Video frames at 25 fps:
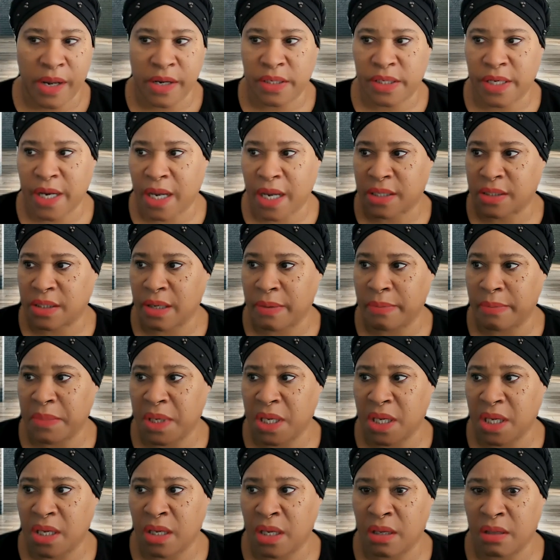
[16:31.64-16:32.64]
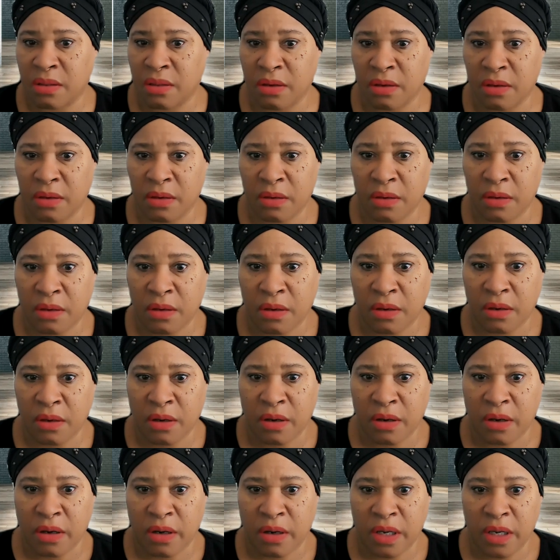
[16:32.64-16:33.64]
And Jack said, "Me either."
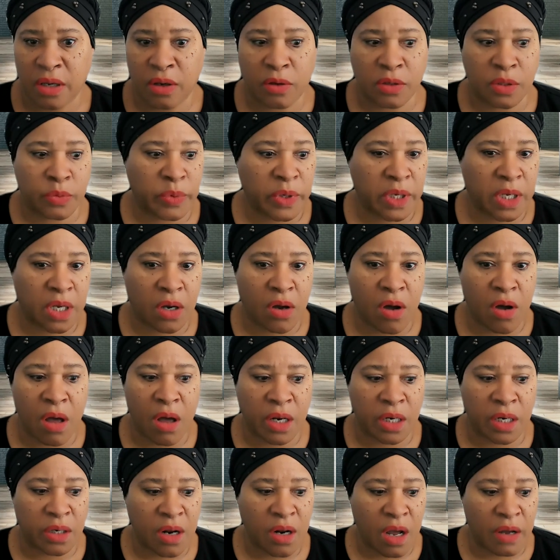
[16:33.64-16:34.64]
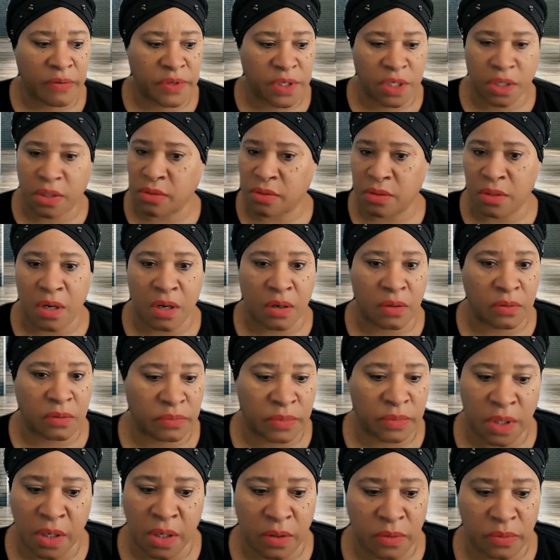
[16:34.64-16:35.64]
He goes, "We could call it off." She goes,
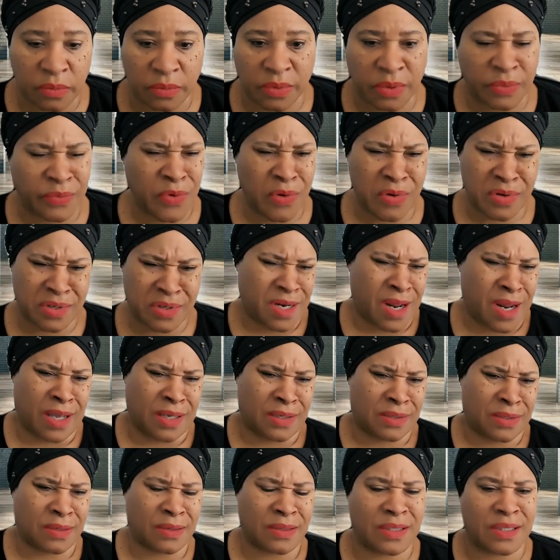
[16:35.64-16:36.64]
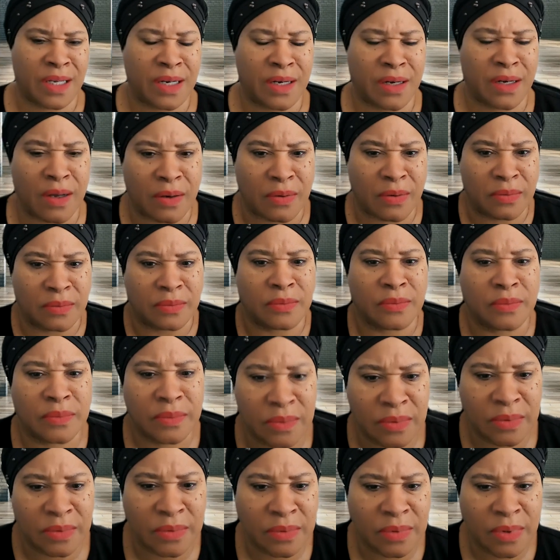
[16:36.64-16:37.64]
No. Of course, Diane's gonna say no.
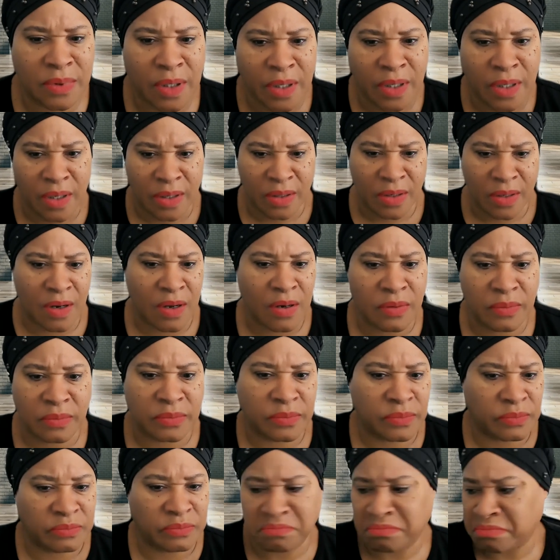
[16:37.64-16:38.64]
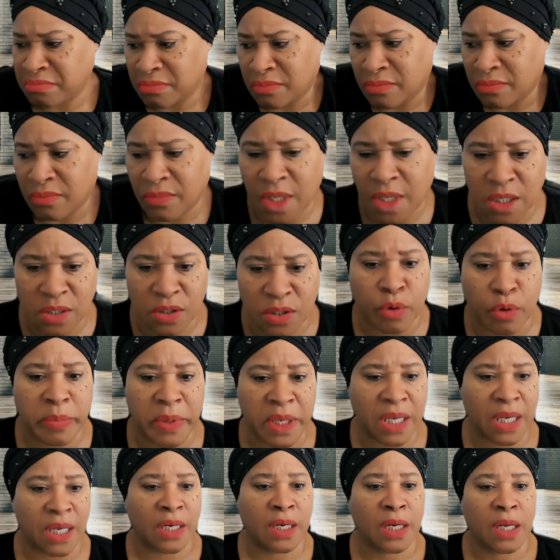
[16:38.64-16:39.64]
Nope. So
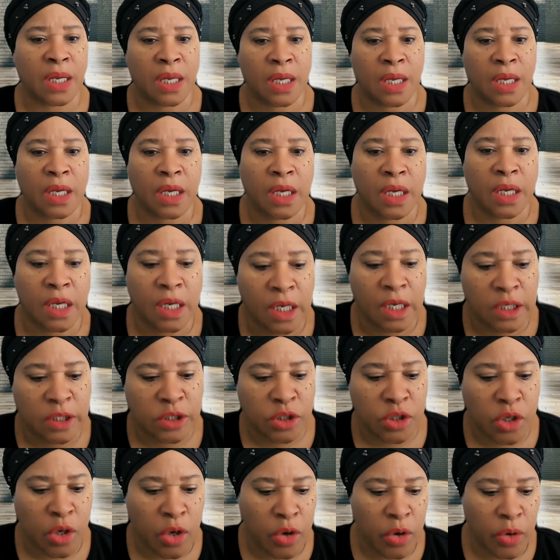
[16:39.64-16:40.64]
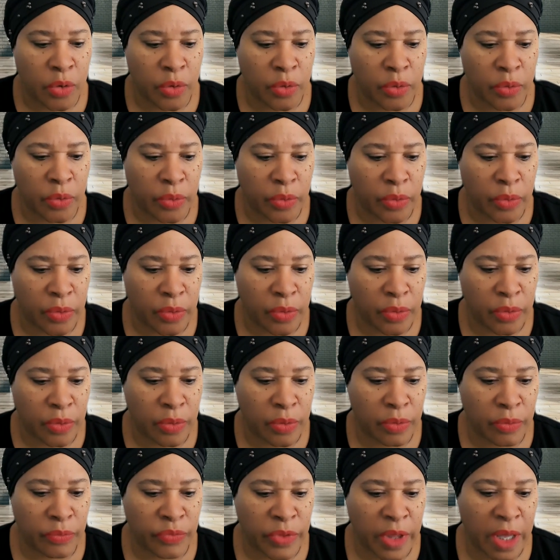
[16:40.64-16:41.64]
be it. So
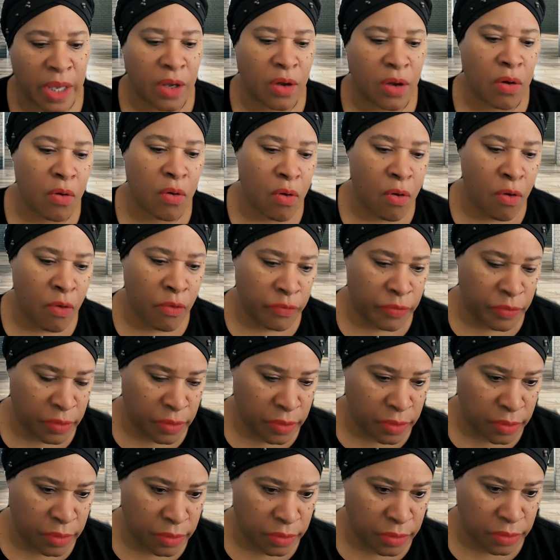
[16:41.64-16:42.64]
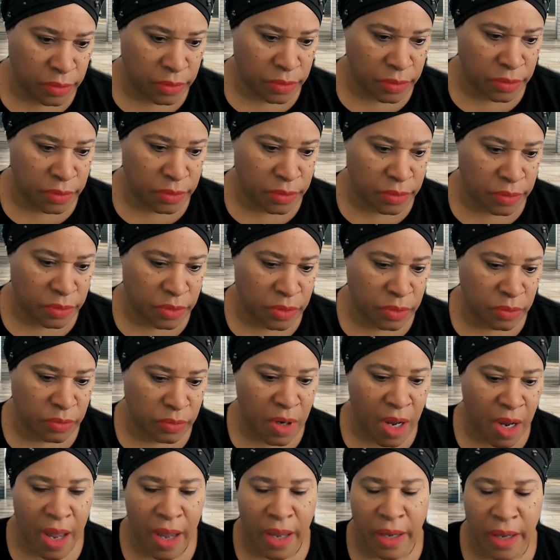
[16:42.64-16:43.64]
they go over to
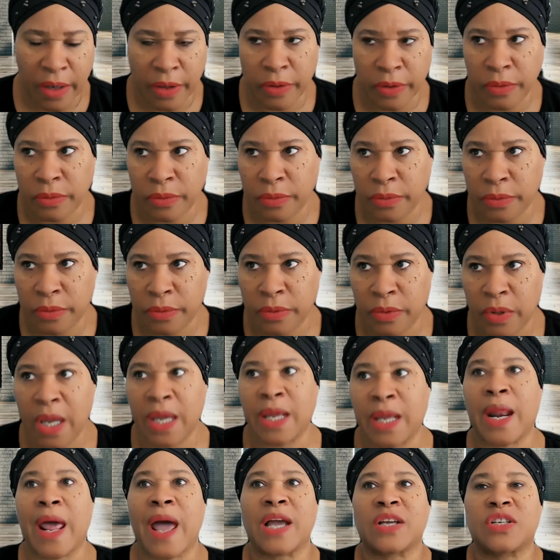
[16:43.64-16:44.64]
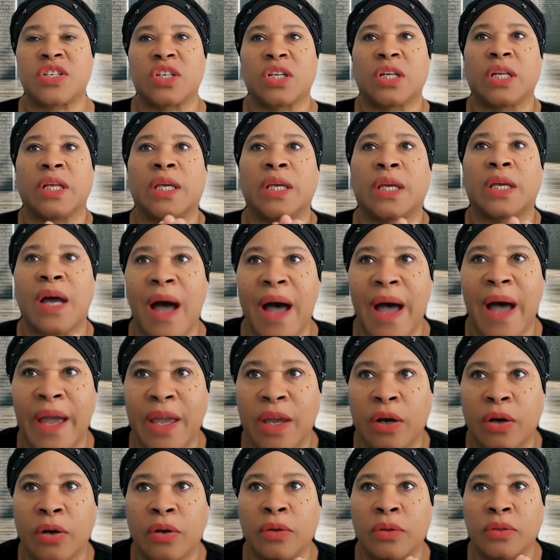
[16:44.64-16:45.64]
Kyle. And actually,
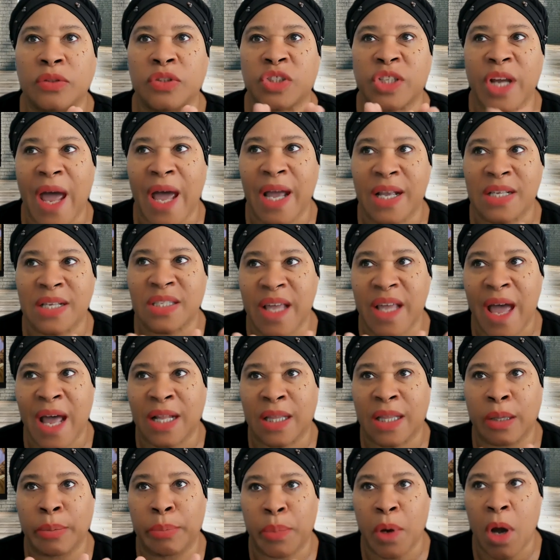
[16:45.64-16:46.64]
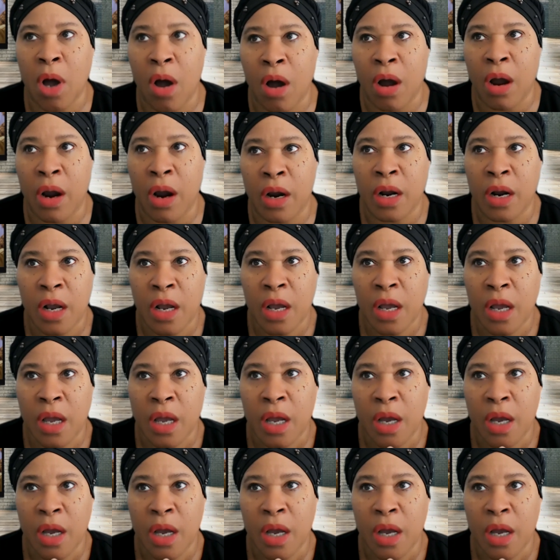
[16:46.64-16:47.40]
Kyle, Jack's at the bar